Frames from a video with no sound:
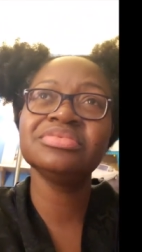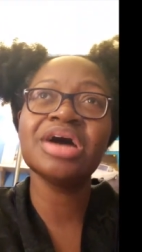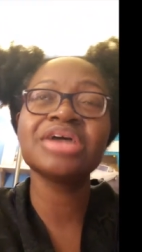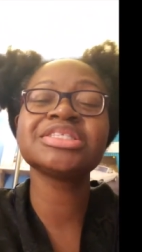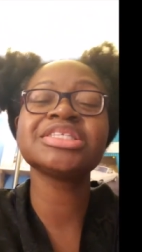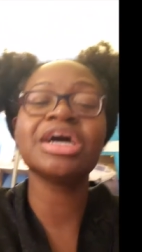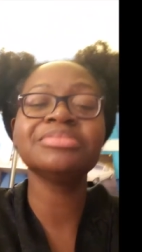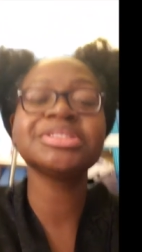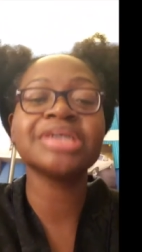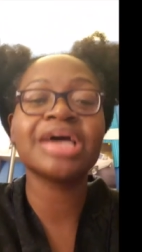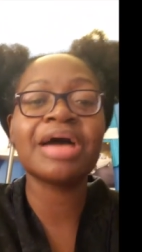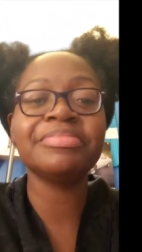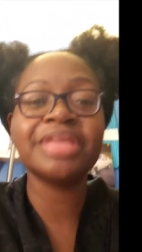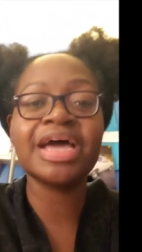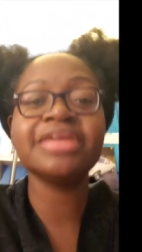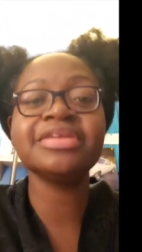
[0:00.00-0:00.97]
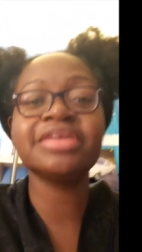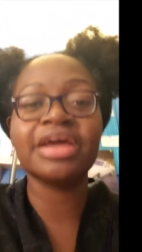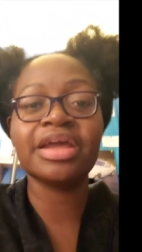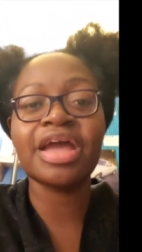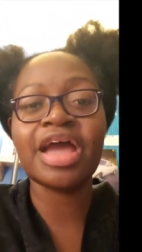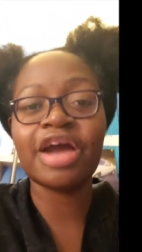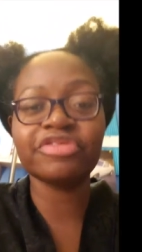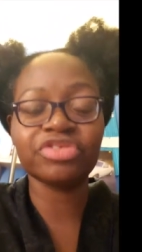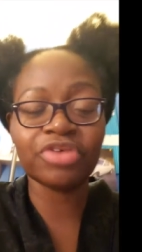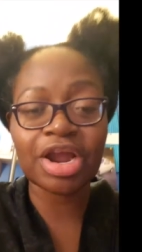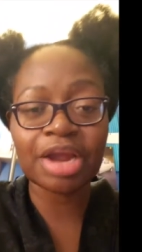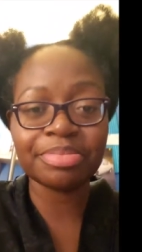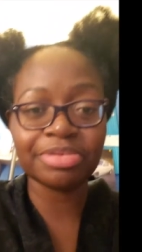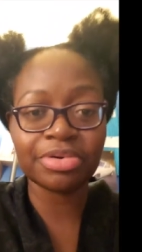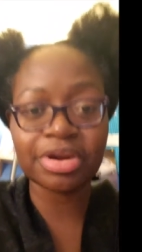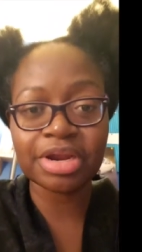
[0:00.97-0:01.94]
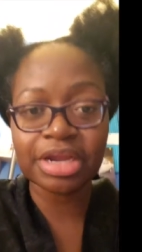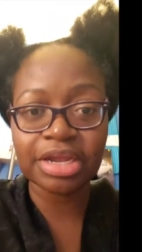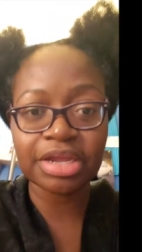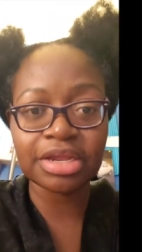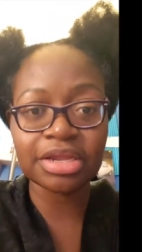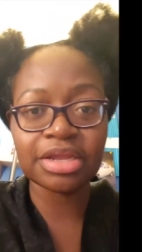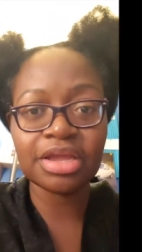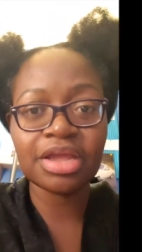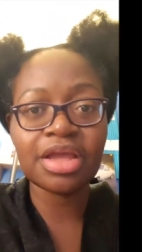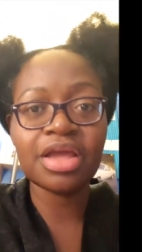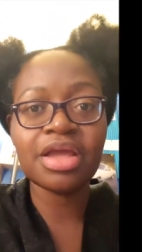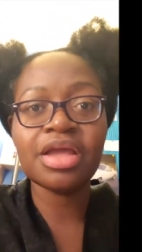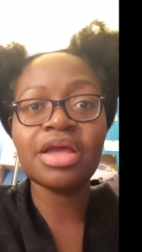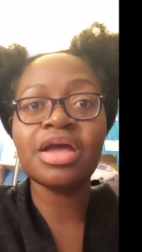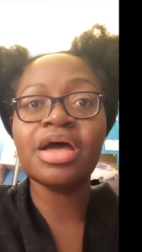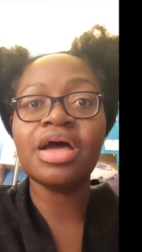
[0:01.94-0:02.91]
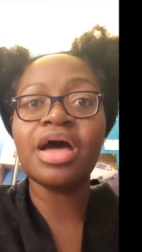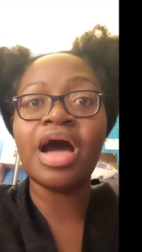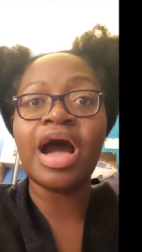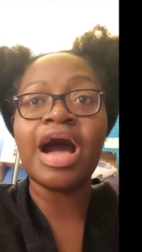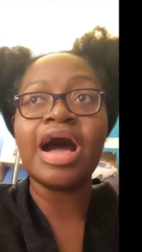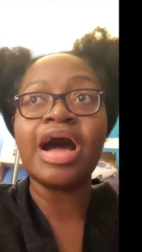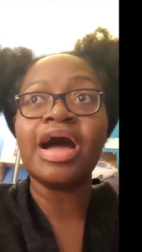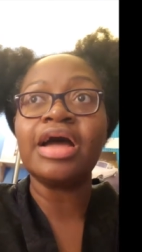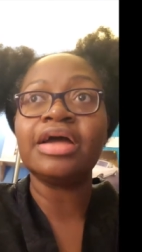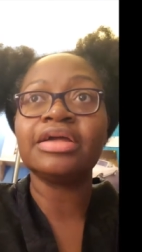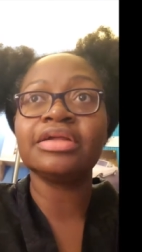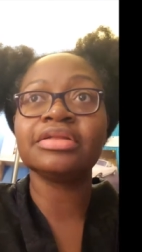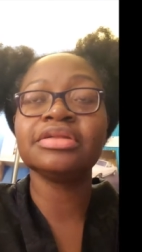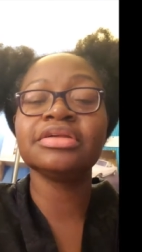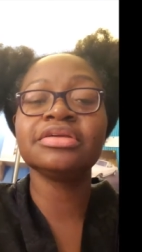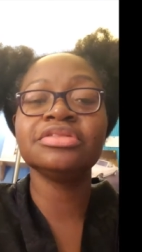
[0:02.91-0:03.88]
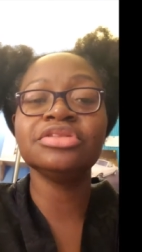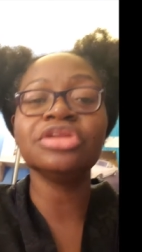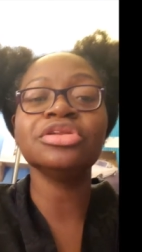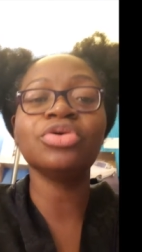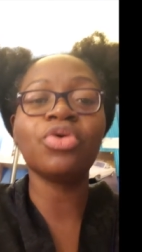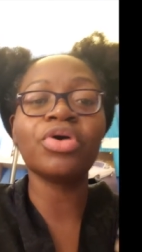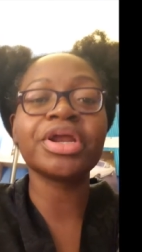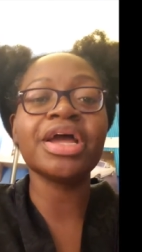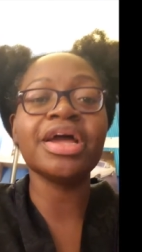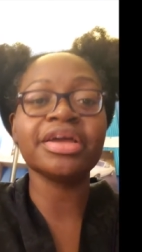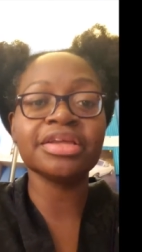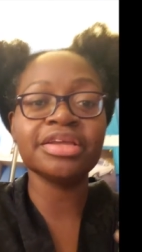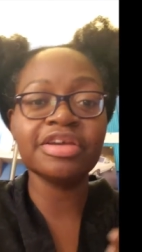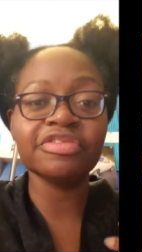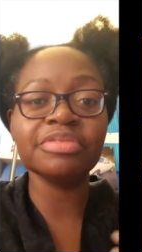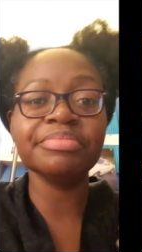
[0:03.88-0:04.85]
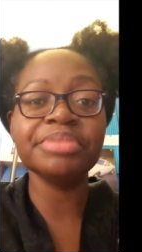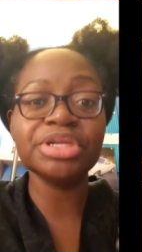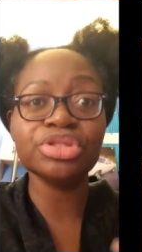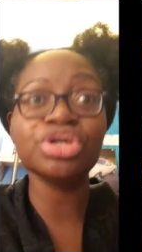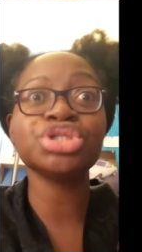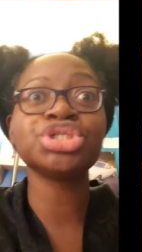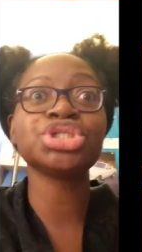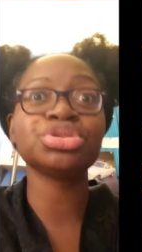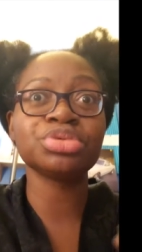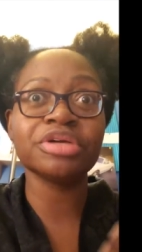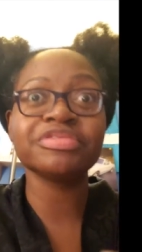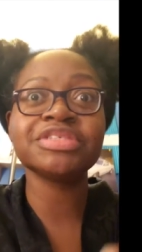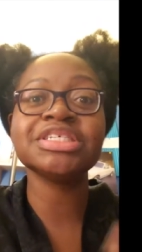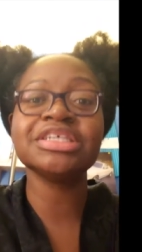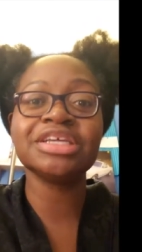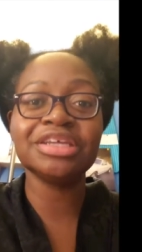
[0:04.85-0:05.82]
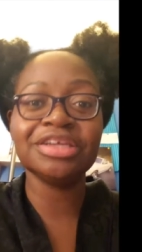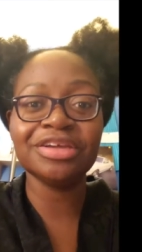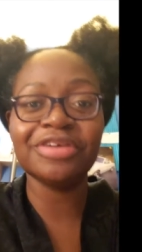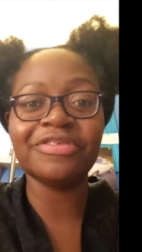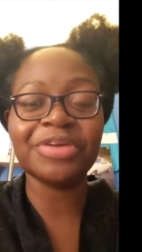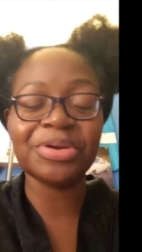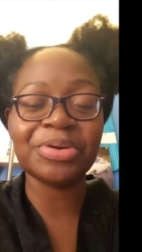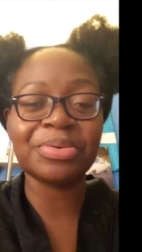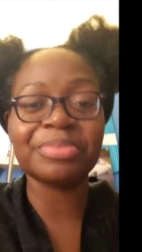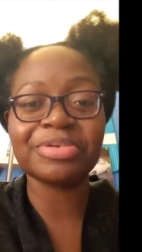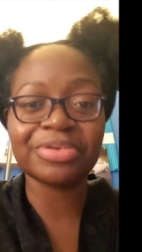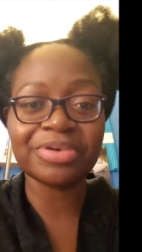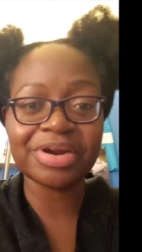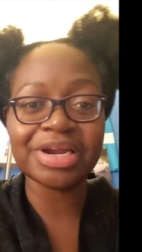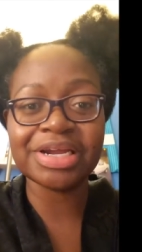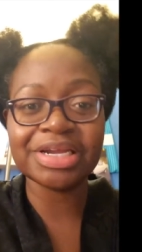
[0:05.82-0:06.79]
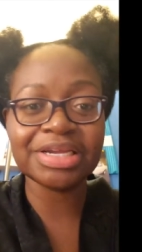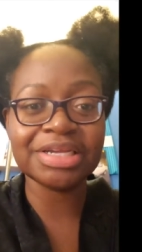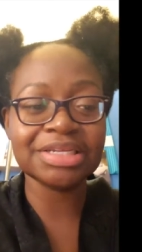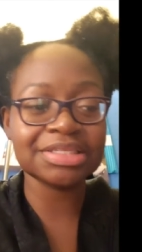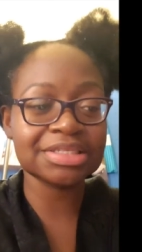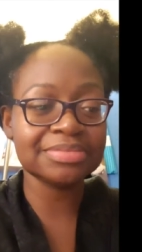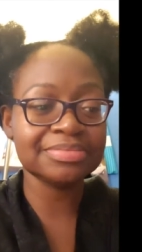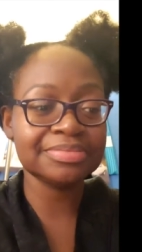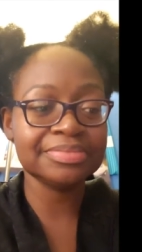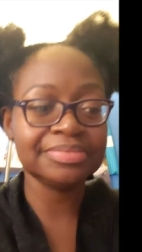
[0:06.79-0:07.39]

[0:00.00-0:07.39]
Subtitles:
sometime that day after I prayed, the Lord had given me the strength to give him praise.